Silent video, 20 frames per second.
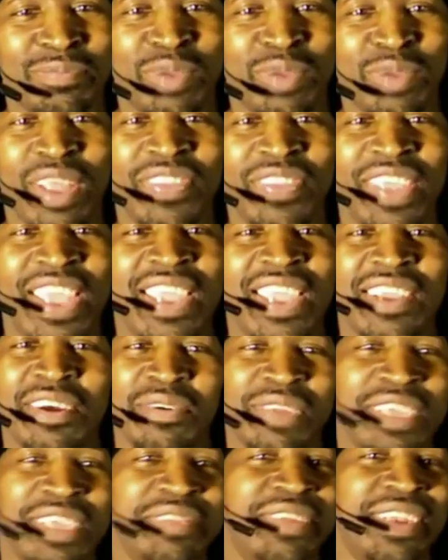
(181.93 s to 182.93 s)
brother, I ain't
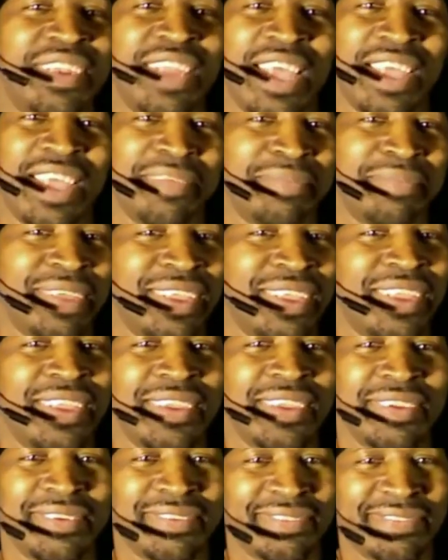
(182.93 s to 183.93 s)
gonna even lie, man.
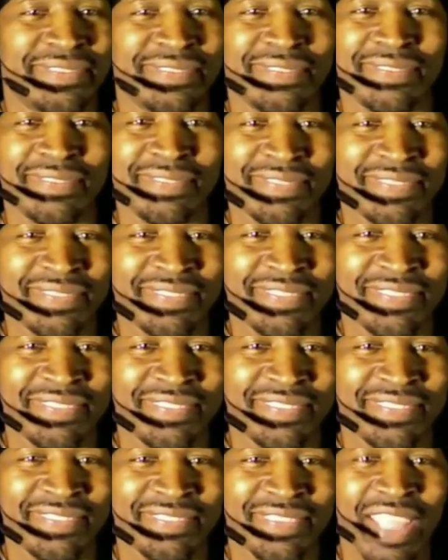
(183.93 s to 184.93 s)

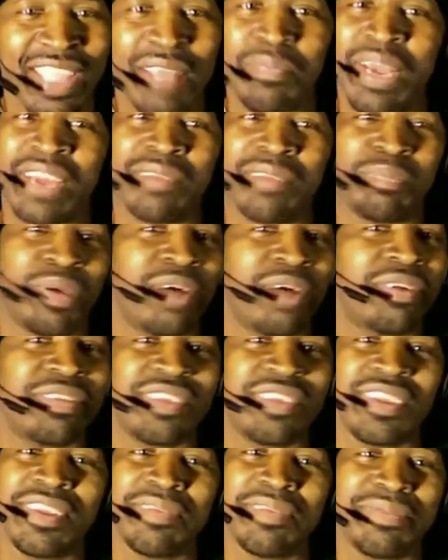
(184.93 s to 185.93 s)
I might have bought
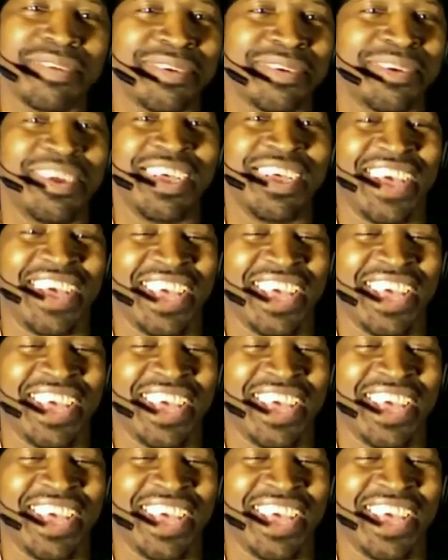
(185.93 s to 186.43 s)
some too.